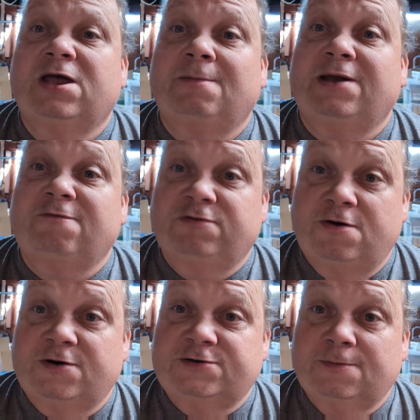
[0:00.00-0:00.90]
I'm getting
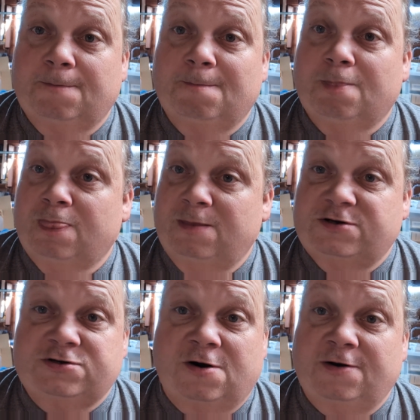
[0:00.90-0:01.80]
floaters.
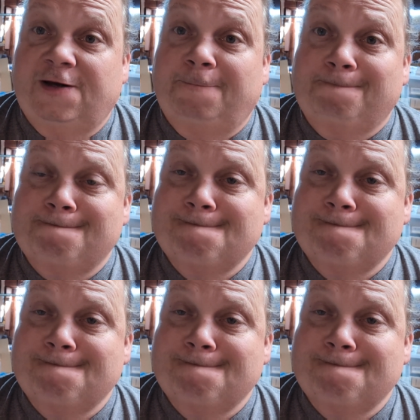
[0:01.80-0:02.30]
Starting to get them.